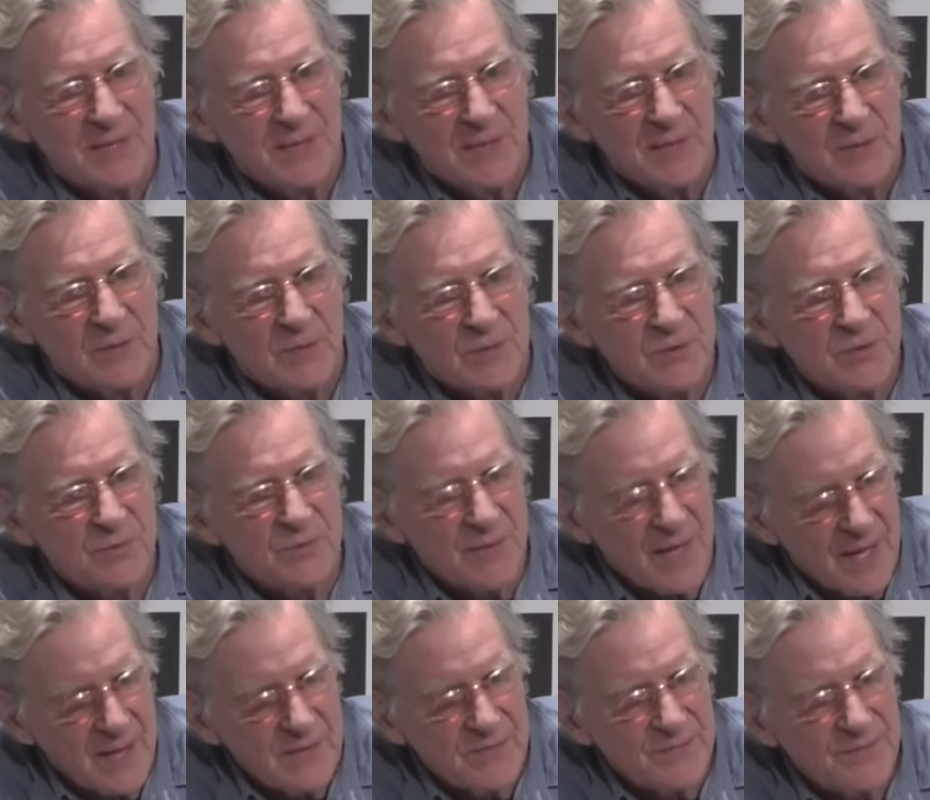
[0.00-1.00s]
would you
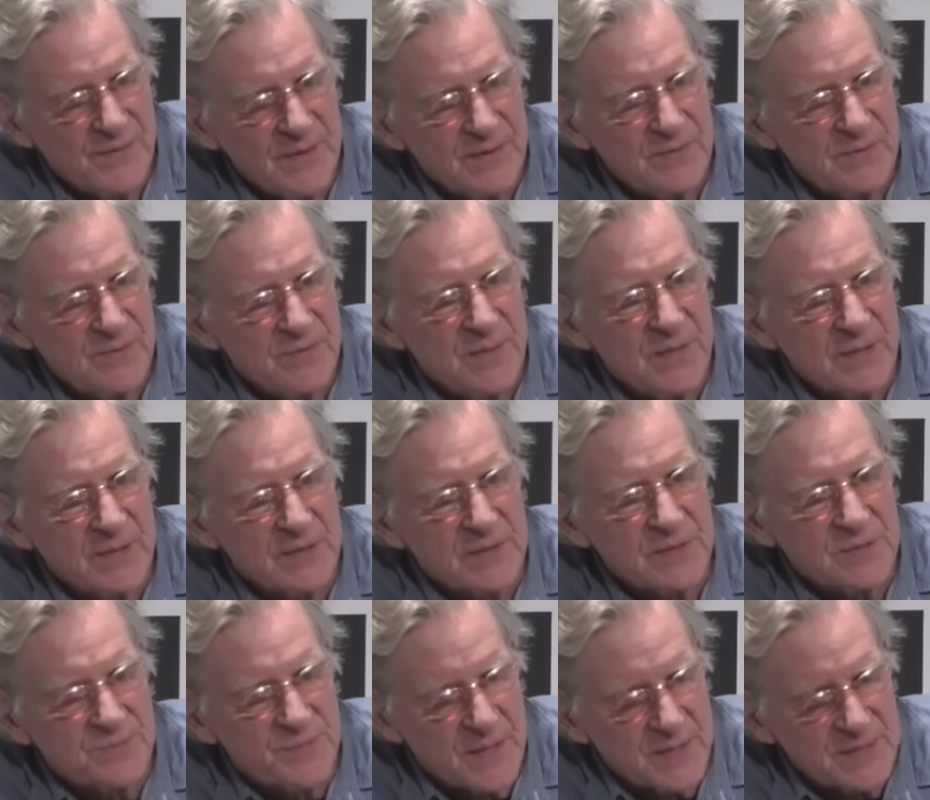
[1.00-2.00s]
rather find your American
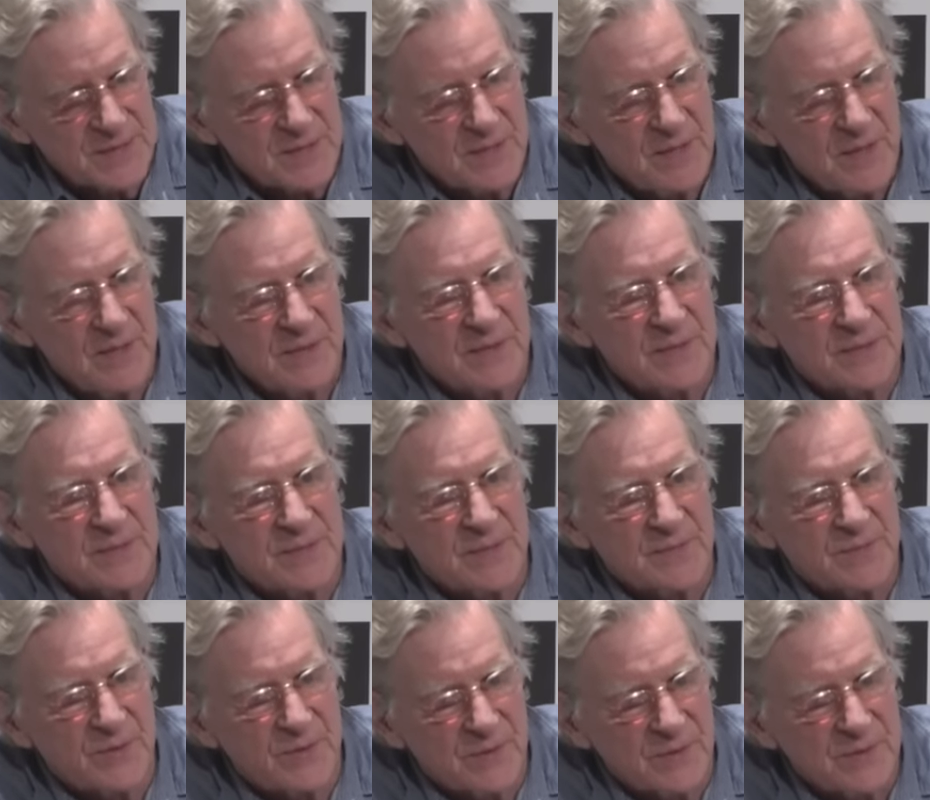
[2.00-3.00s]
Express card and some
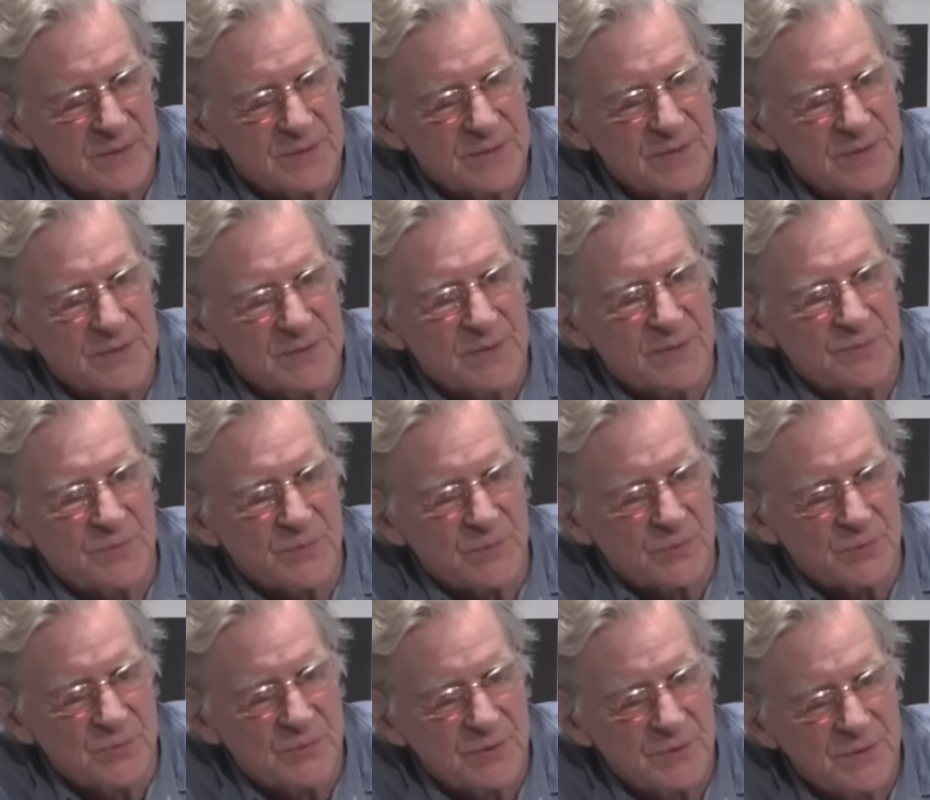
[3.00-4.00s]
girls and some
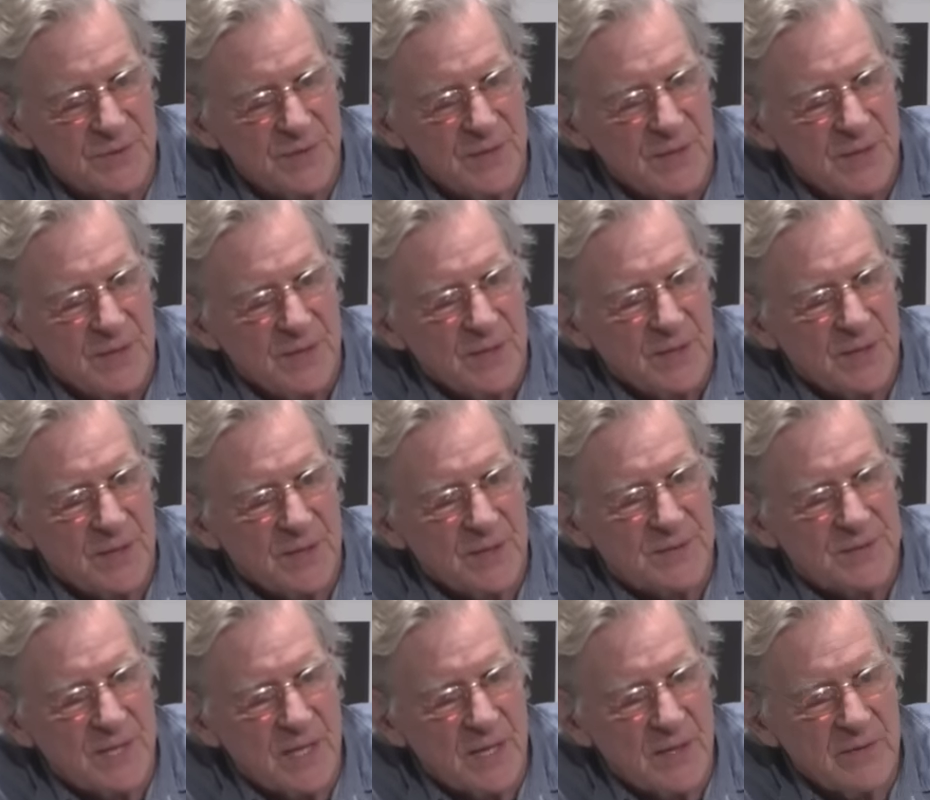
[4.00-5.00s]
jeweled
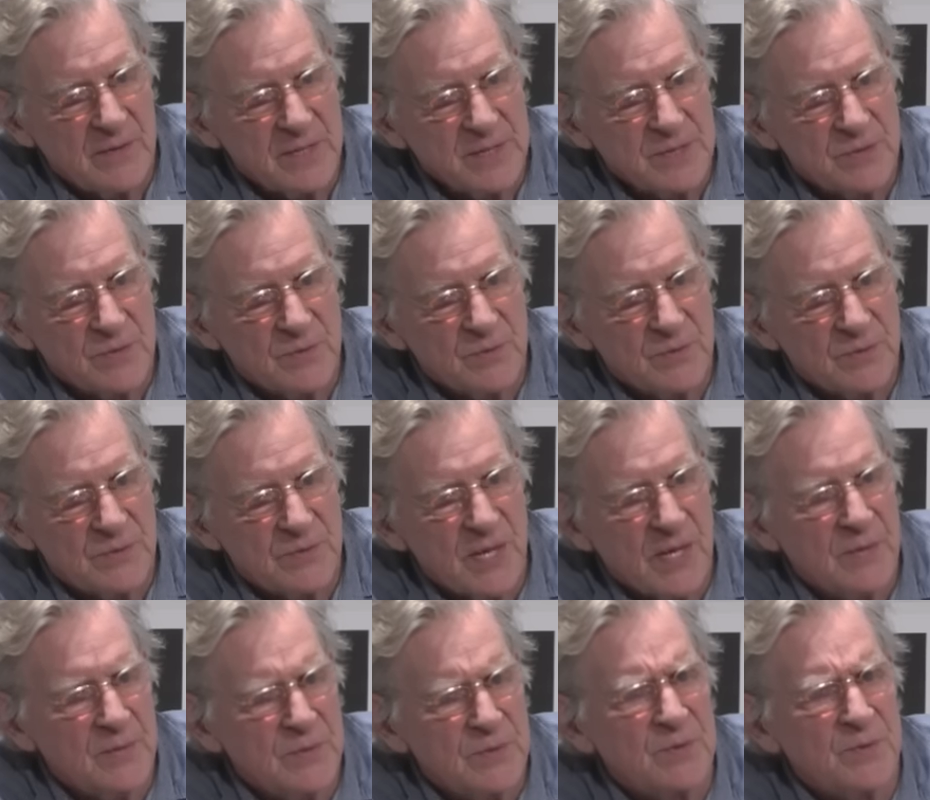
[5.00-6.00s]
tiaras, or would
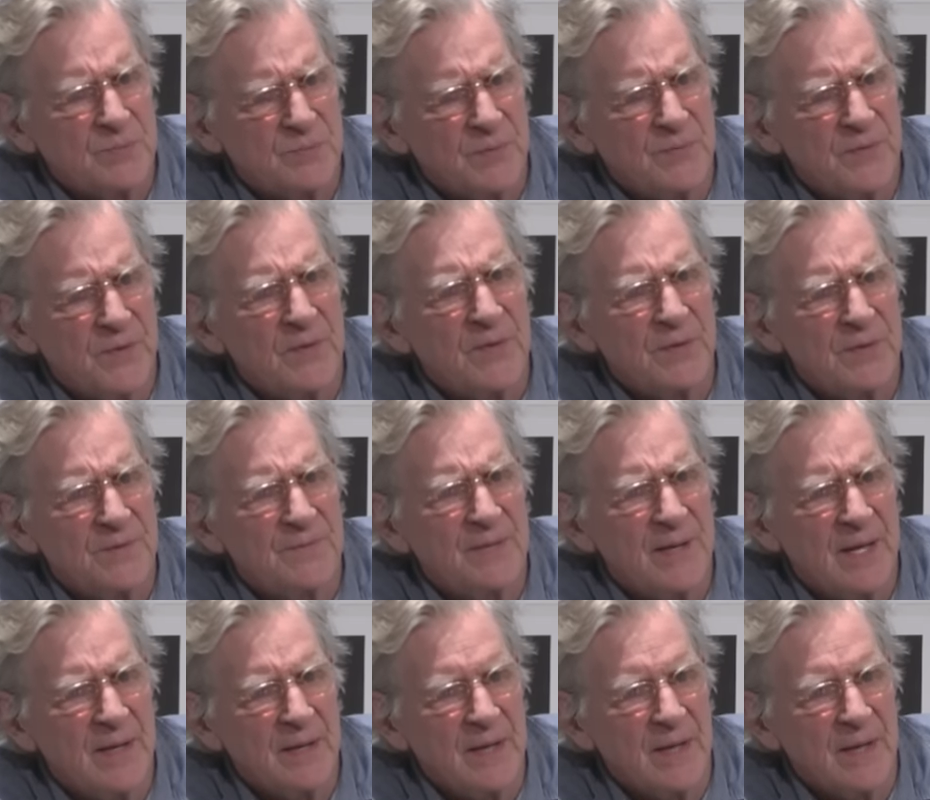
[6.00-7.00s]
you prefer
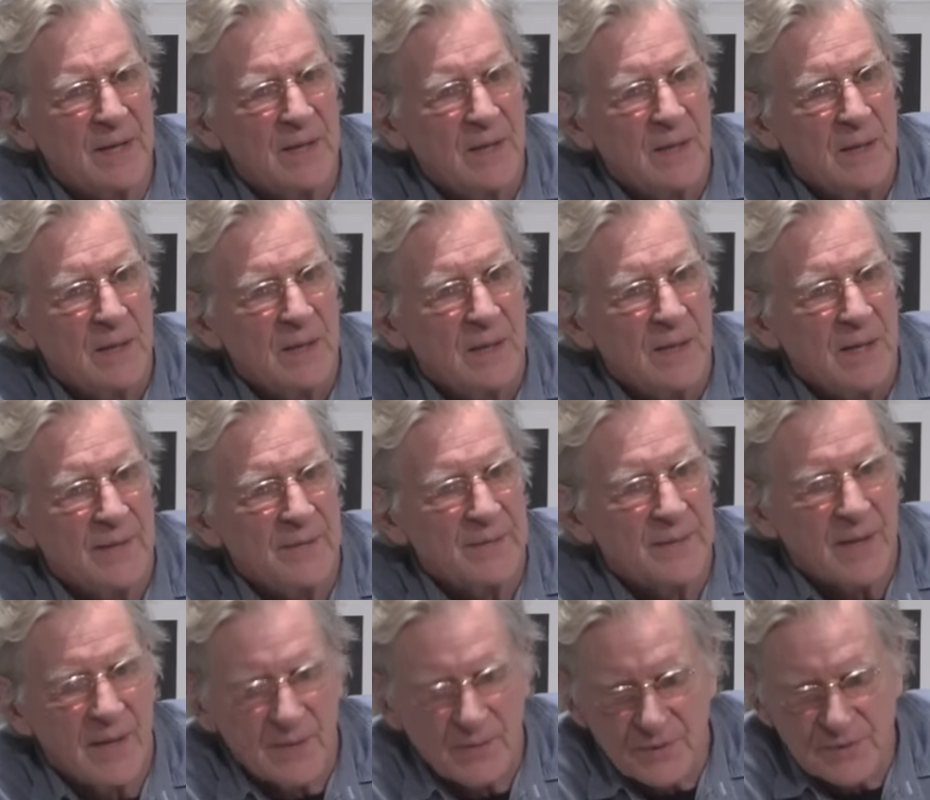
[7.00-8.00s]
Nirvana? And the guy
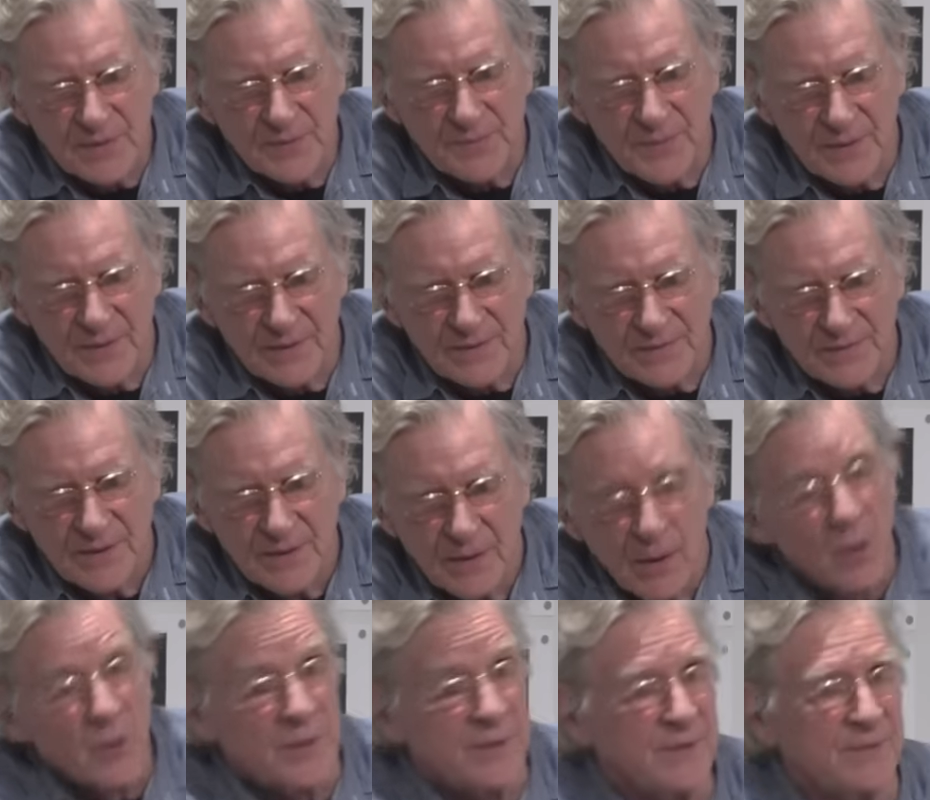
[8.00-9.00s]
looks at Buddha and goes, oh,
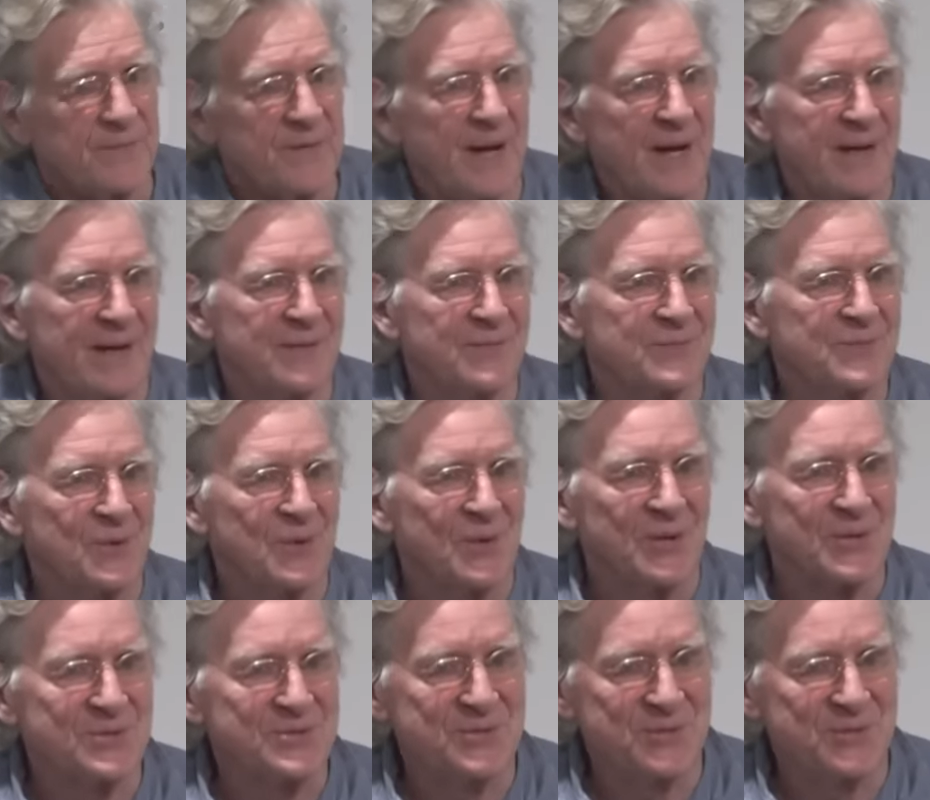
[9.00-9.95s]
Nirvana, of course.